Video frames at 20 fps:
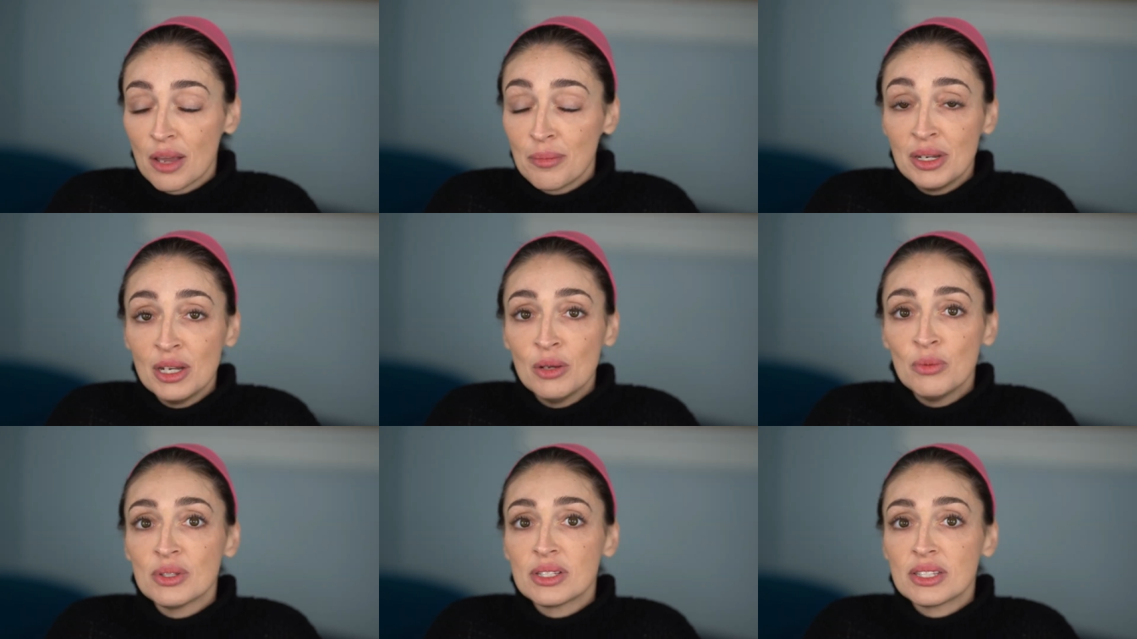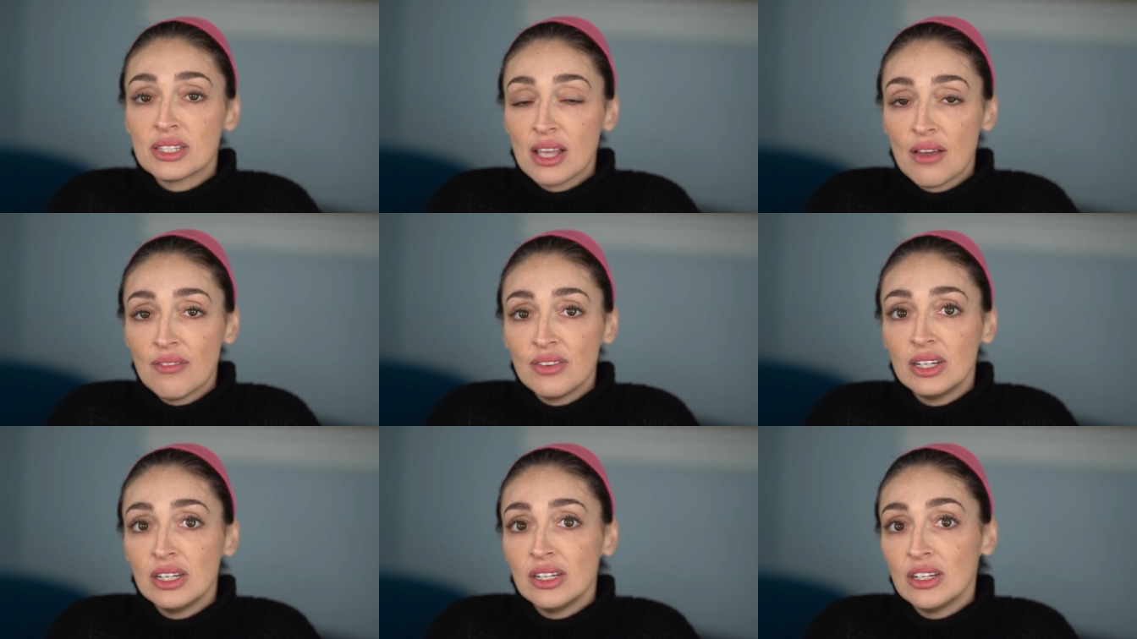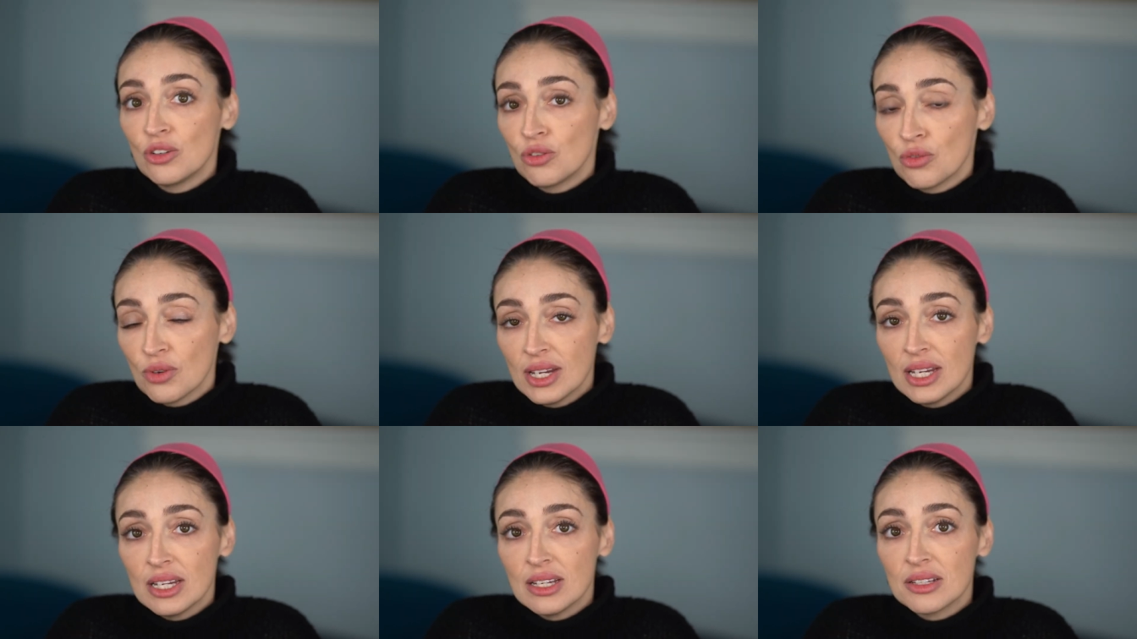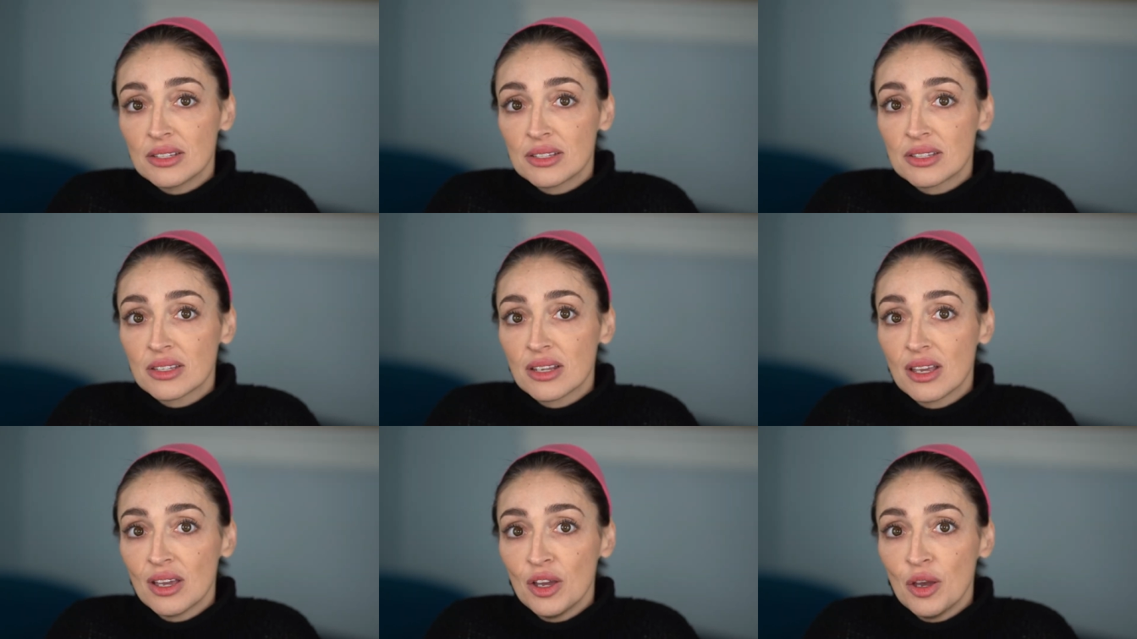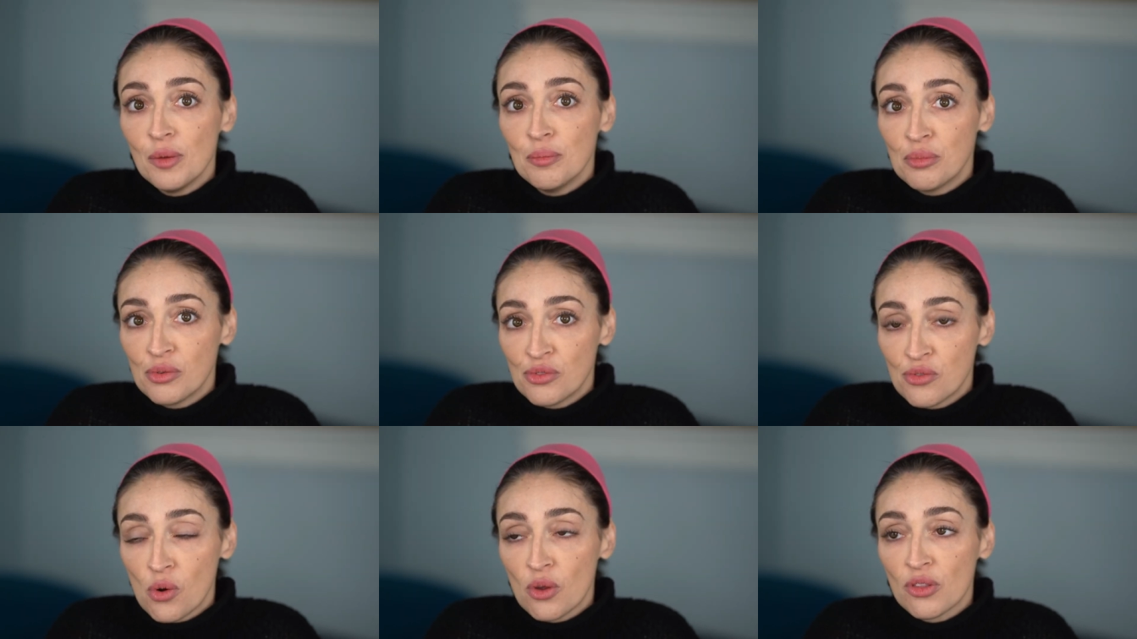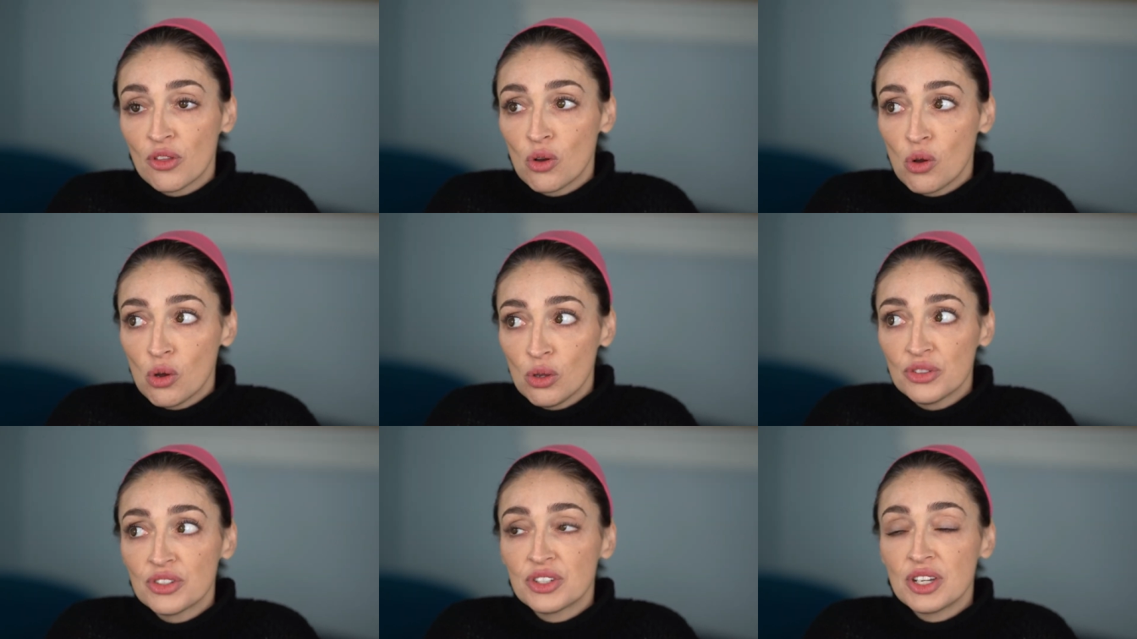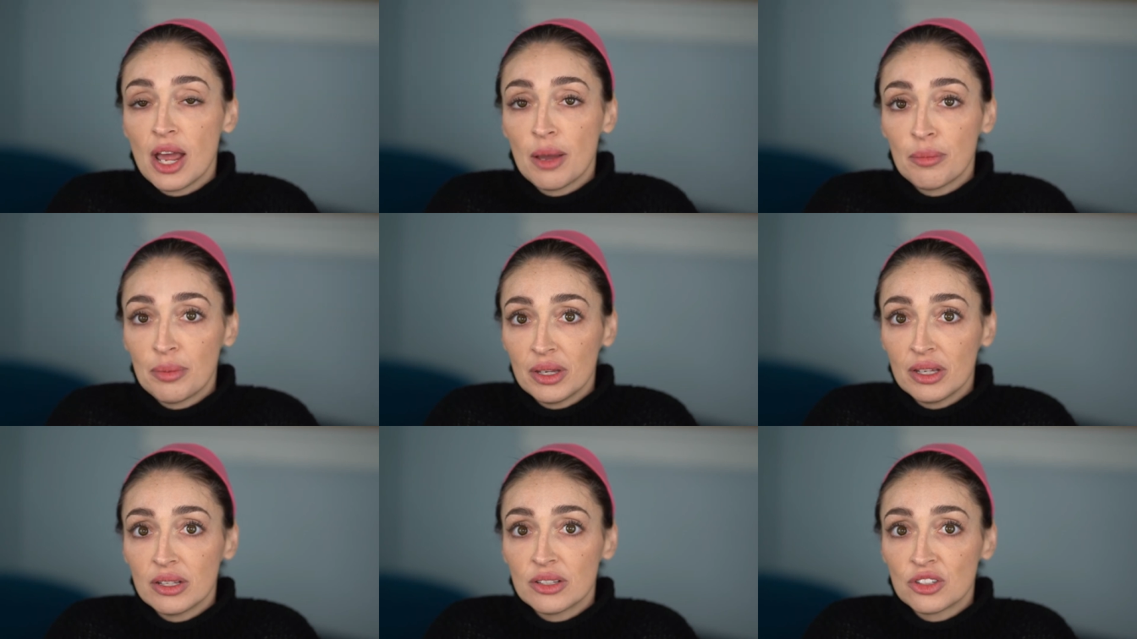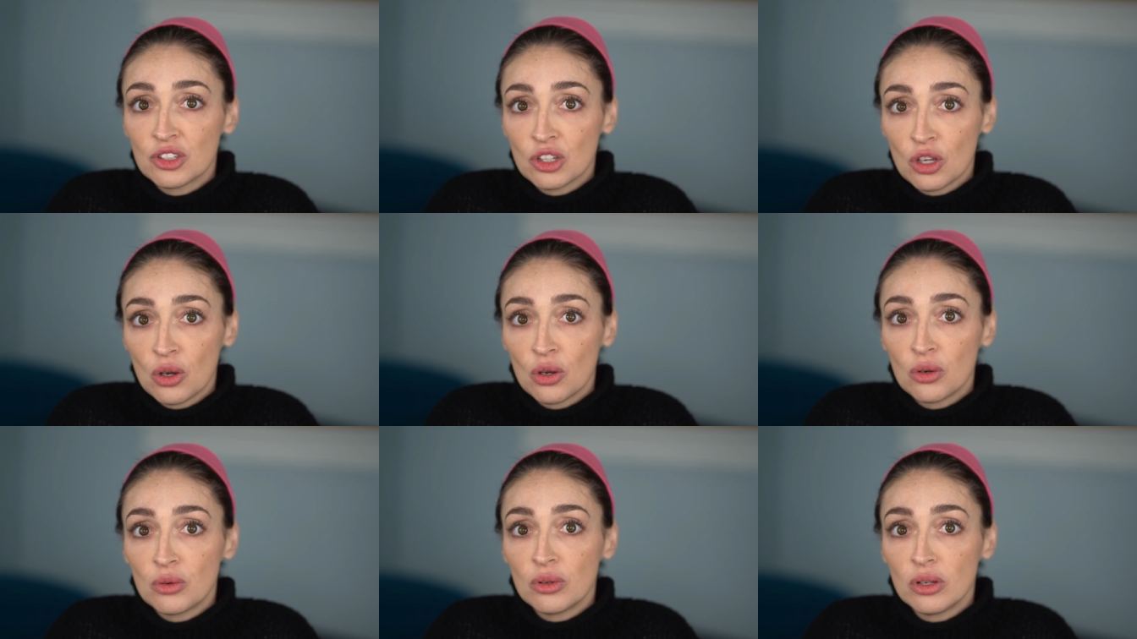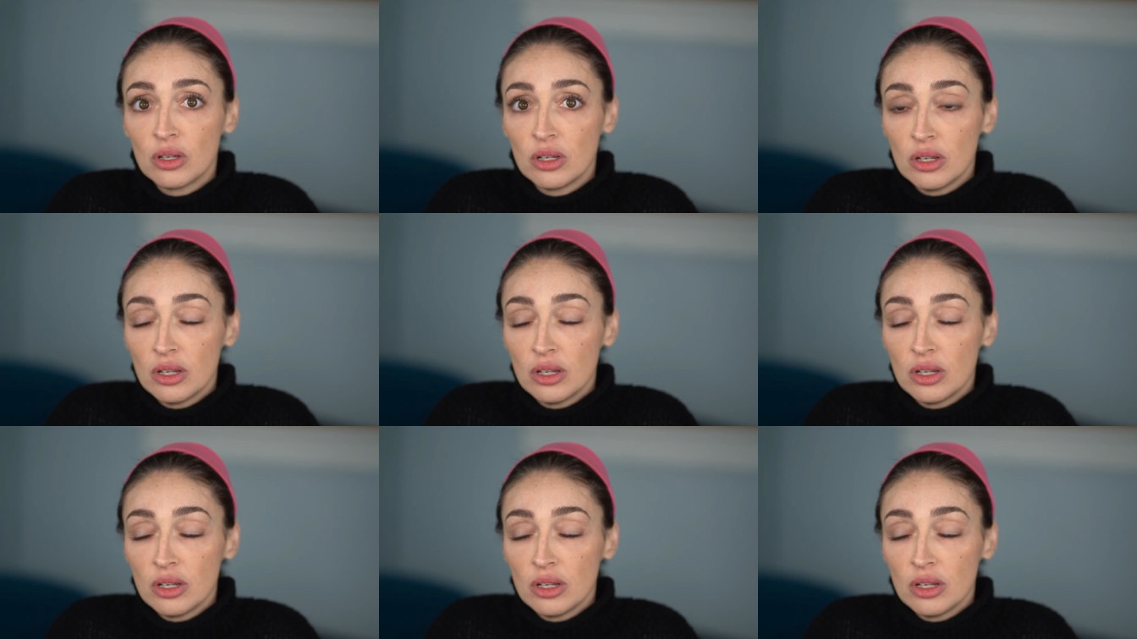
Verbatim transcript: I mean, it was 70 degrees before the cold snap hit, so,